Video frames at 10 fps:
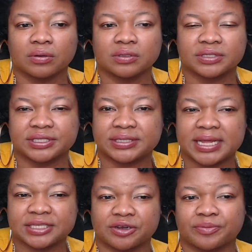the
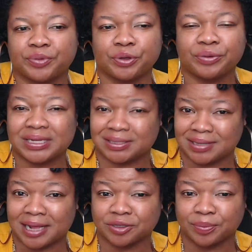standard of beauty is
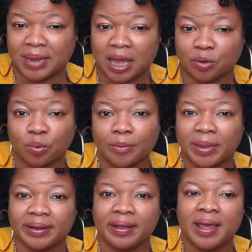not the black
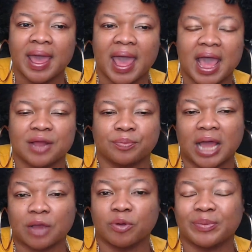woman and
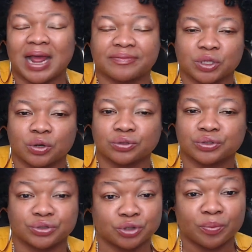black women have to go through
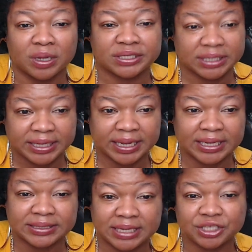so much to get
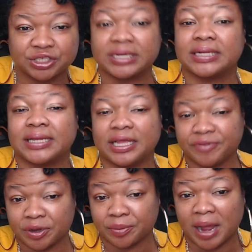attention and
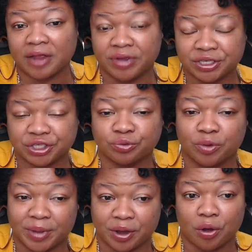even the biracial
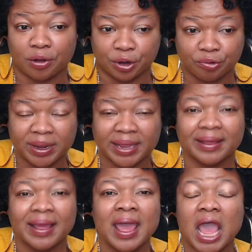women are agreeing
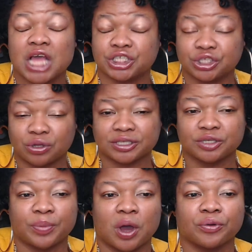and she talks
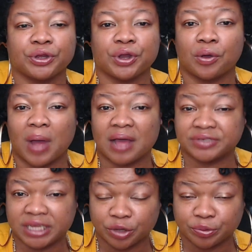about you know have
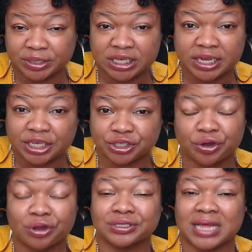dealing with teenage
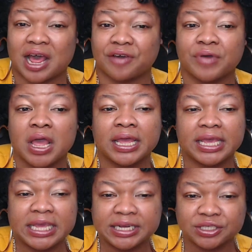girls that have
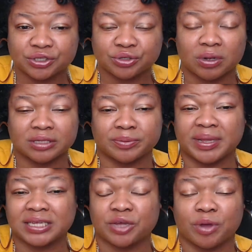eating disorders
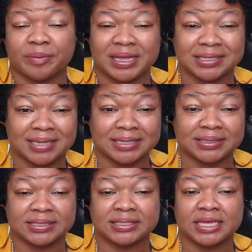because they want to be a size
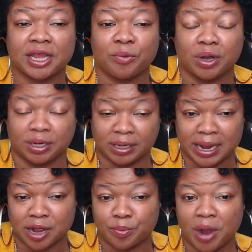16 they want to look
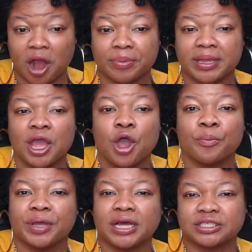like a barbie
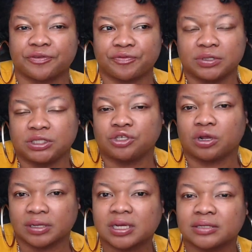because of you
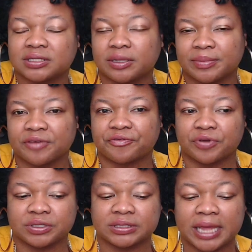know some of the
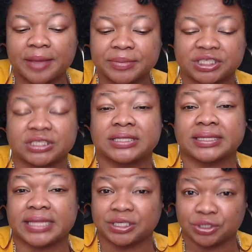first images
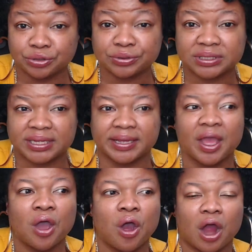that they do see
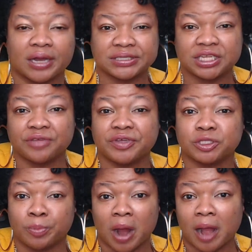are on tv is
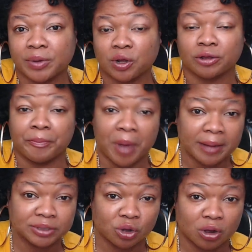barbie doll the
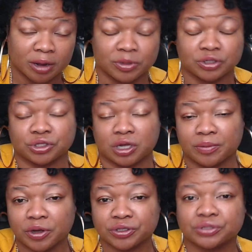barbie doll commercial
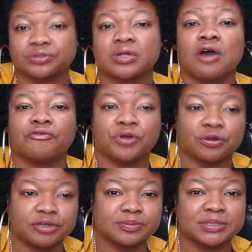commercials for
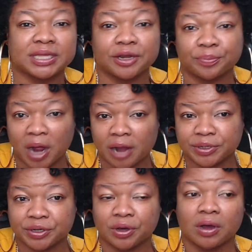christmas get a barbie
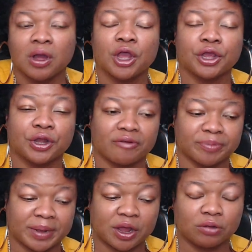doll you know
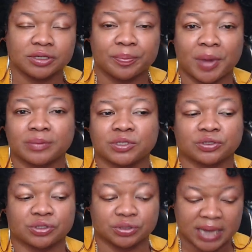everybody holding a barbie doll
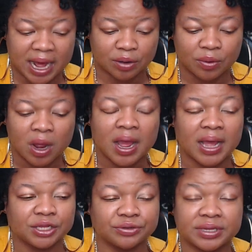so now
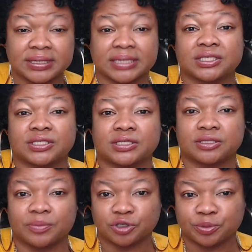you think that this is
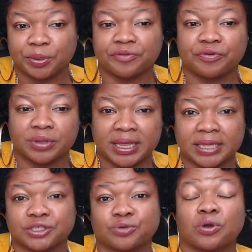the most beautiful thing in
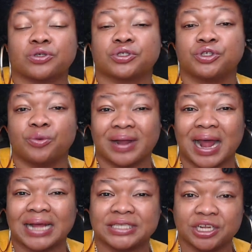this world so you want to
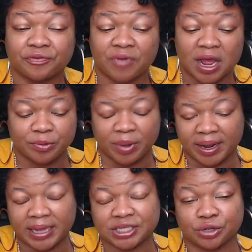identify with
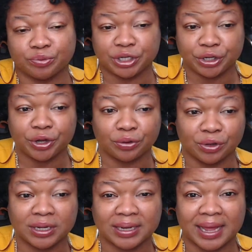it so when you don't don't
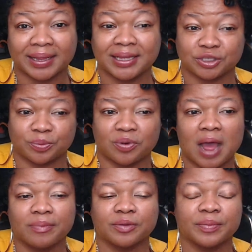look like it, it's a
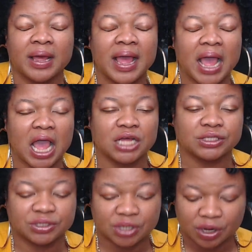problem. And
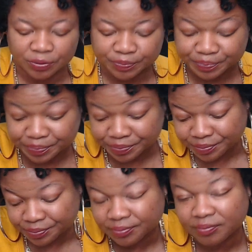so
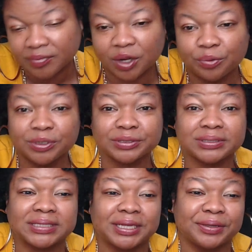we'll
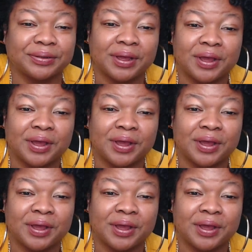see.